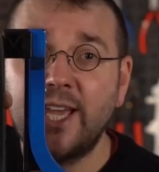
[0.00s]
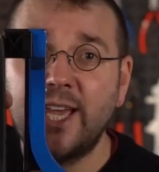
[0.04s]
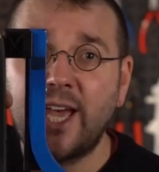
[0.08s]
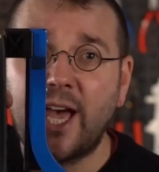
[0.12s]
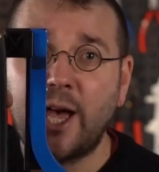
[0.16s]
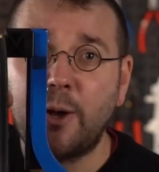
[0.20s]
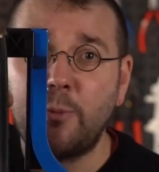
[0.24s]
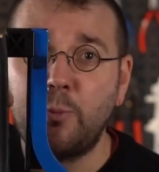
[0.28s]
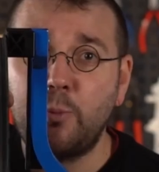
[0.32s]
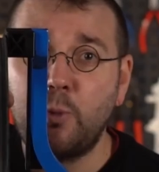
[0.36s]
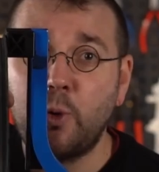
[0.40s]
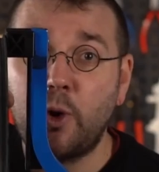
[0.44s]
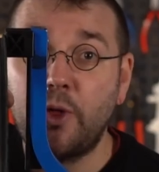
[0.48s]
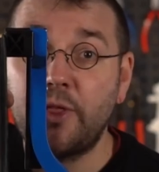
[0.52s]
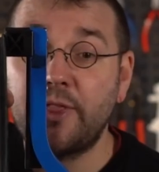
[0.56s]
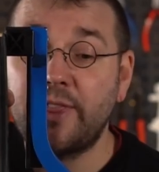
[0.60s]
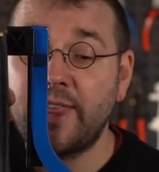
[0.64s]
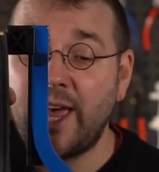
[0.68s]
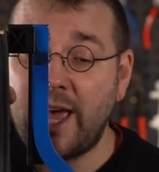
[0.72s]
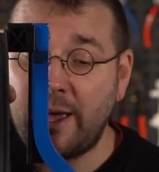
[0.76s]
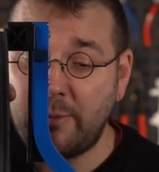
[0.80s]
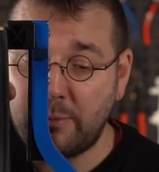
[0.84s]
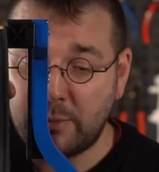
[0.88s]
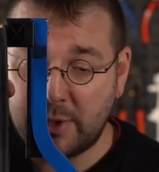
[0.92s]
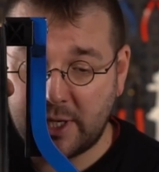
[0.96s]
and what
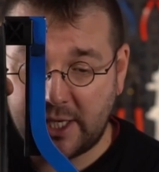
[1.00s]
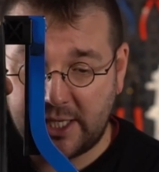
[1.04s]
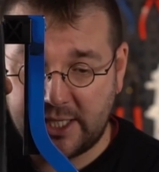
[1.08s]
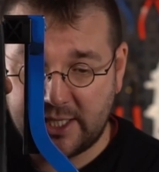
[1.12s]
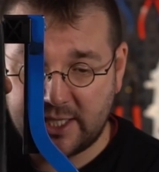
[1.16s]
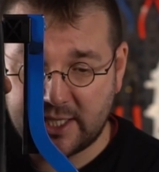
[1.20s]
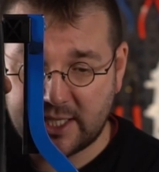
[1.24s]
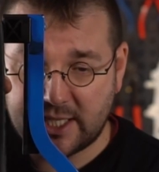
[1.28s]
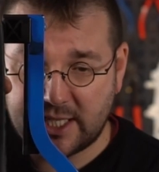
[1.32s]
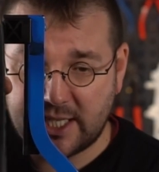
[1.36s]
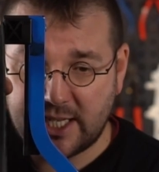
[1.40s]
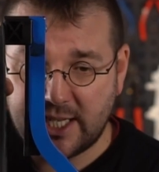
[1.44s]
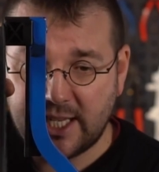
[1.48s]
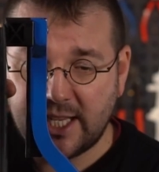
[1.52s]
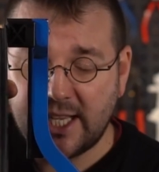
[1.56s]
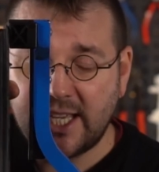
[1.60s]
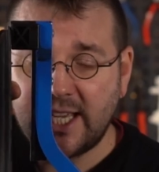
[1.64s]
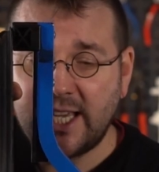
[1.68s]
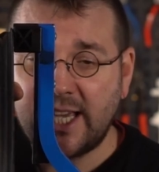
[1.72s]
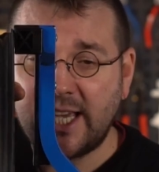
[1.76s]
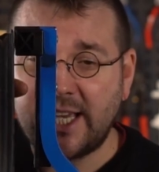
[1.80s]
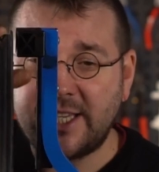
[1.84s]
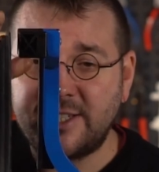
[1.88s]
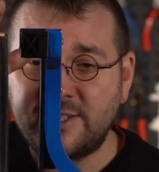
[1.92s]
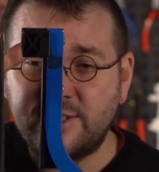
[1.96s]
that means
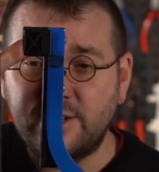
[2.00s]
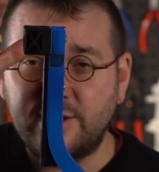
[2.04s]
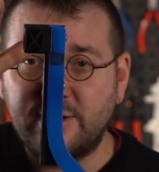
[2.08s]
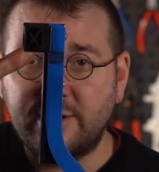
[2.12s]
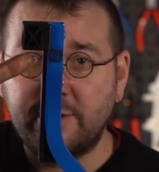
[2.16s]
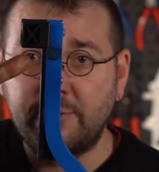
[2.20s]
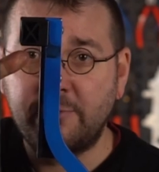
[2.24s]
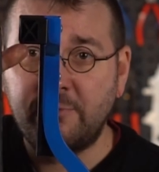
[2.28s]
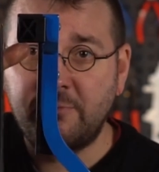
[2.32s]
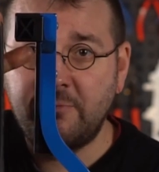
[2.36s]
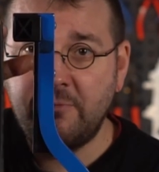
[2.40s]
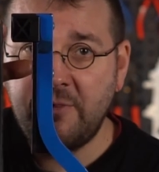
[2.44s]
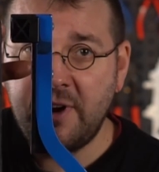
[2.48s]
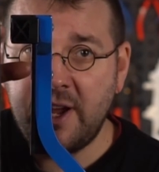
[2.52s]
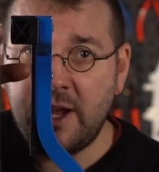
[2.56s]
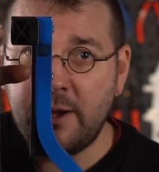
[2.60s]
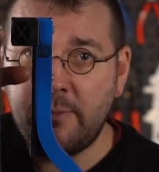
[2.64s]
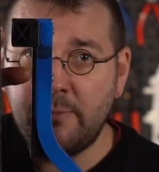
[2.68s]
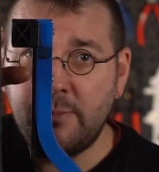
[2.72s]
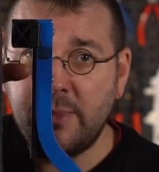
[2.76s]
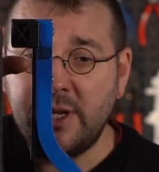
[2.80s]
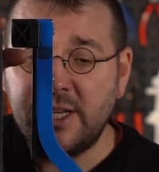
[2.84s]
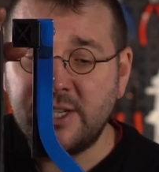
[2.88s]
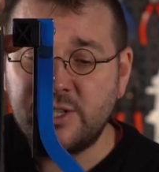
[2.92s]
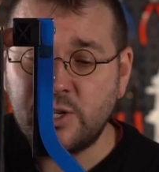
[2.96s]
is that the
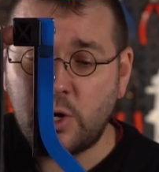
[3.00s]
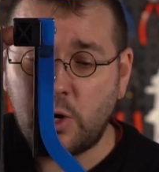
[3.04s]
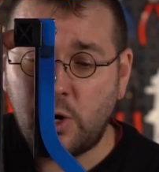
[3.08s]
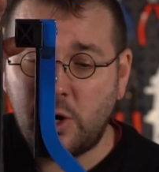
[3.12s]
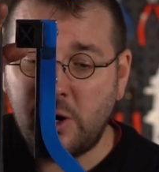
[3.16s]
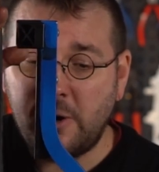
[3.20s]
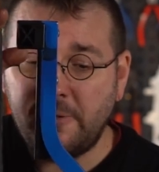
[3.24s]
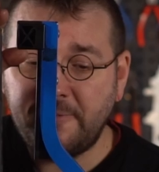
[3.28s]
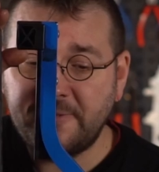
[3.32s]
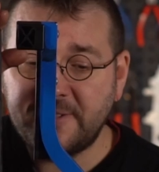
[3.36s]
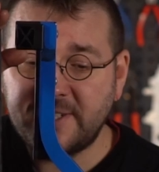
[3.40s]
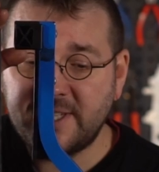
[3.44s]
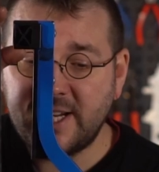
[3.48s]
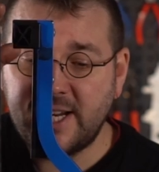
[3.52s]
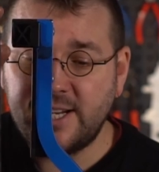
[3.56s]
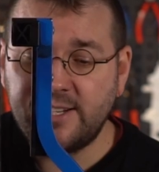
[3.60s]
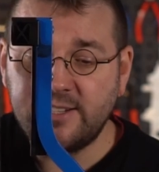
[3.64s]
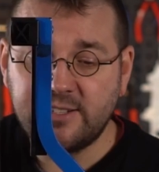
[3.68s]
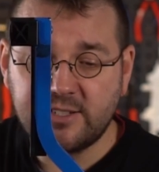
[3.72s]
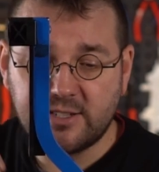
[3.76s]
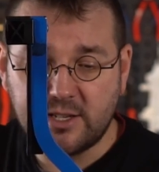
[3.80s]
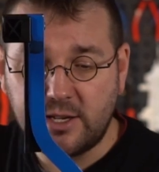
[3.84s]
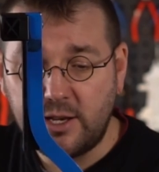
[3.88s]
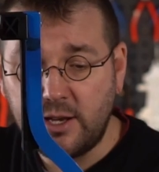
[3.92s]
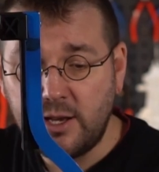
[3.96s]
rim is
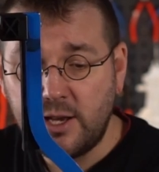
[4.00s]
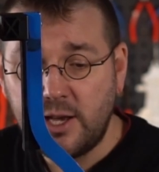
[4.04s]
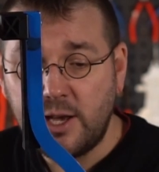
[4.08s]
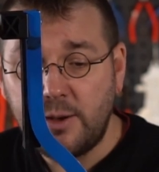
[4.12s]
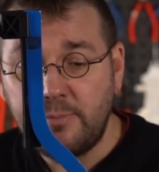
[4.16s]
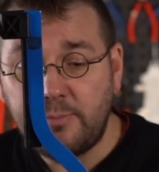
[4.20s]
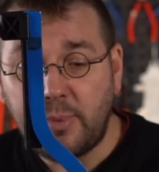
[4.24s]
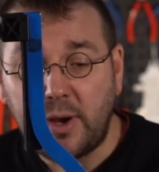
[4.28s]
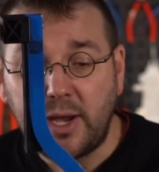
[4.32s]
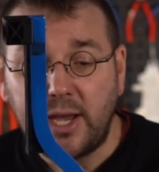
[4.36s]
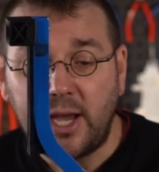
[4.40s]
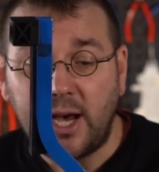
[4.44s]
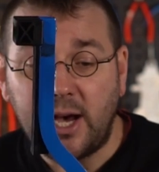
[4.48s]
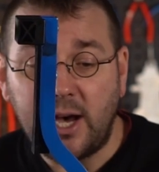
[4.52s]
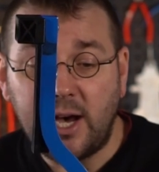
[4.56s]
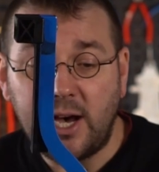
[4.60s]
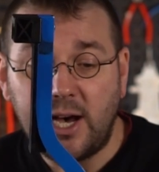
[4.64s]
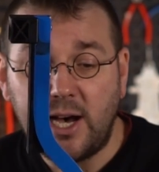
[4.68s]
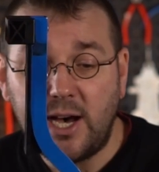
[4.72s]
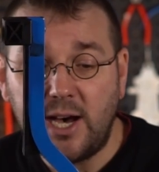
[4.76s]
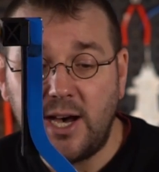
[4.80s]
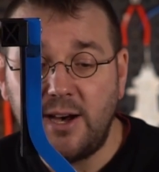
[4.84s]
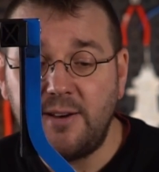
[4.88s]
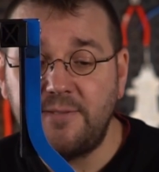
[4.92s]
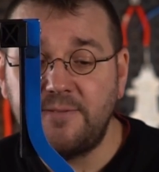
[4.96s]
off-center by
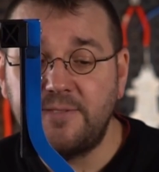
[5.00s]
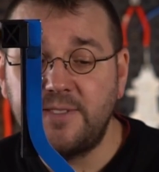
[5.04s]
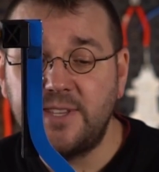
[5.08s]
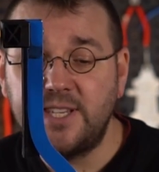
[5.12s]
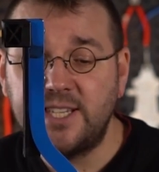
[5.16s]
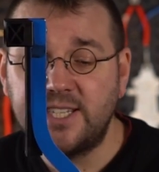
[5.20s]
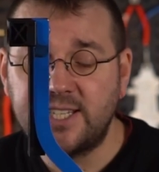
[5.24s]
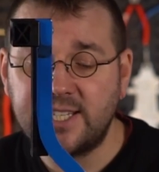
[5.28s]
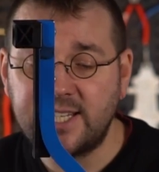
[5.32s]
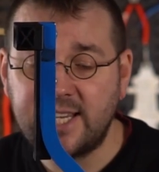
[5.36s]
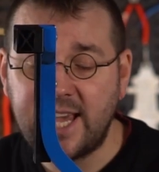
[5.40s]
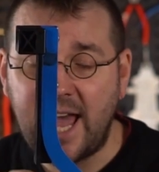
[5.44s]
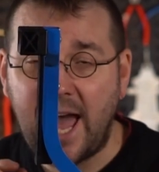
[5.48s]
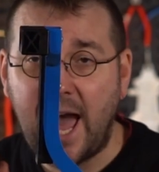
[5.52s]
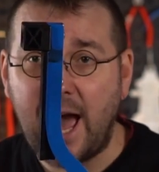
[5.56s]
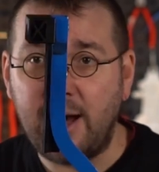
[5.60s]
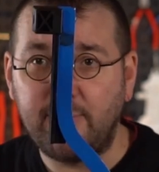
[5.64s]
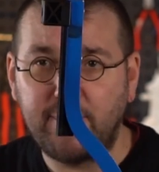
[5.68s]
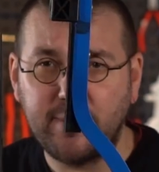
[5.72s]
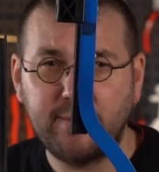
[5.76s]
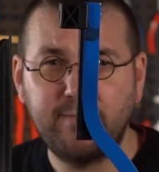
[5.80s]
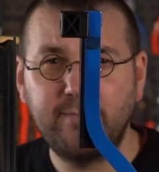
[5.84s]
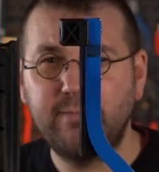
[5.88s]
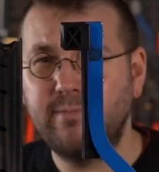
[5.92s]
half this gap.